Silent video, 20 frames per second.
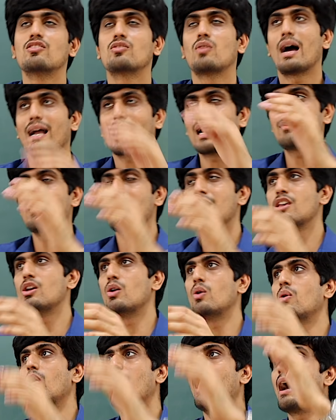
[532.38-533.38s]
so again I'm telling
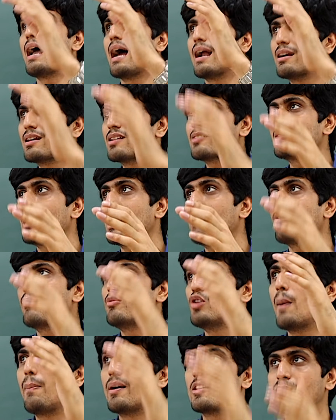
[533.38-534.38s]
you, I understand from
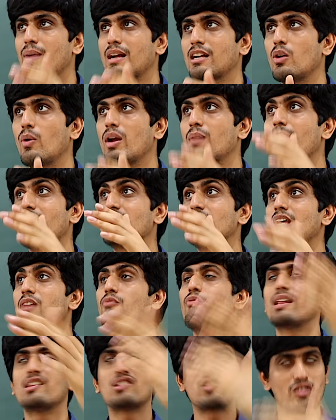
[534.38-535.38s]
your perspective it may seem
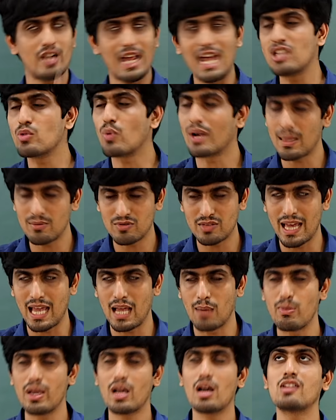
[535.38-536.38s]
very strange what I'm
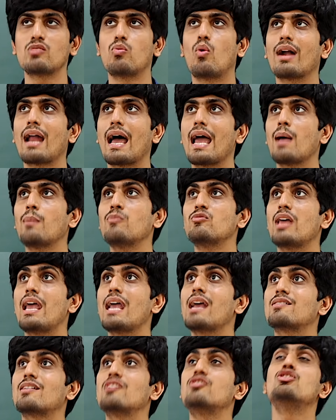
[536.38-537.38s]
saying because what I am
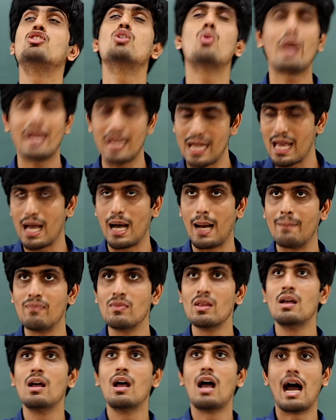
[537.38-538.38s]
saying is a new idea.
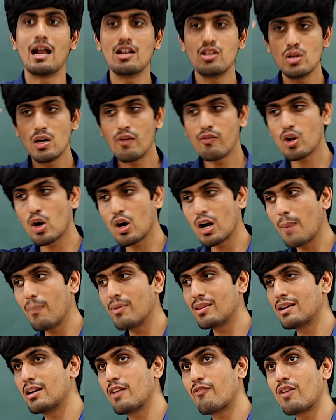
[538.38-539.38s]
And you have grown up
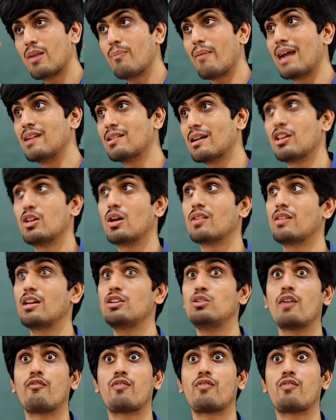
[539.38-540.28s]
with a different mindset and you're saying you're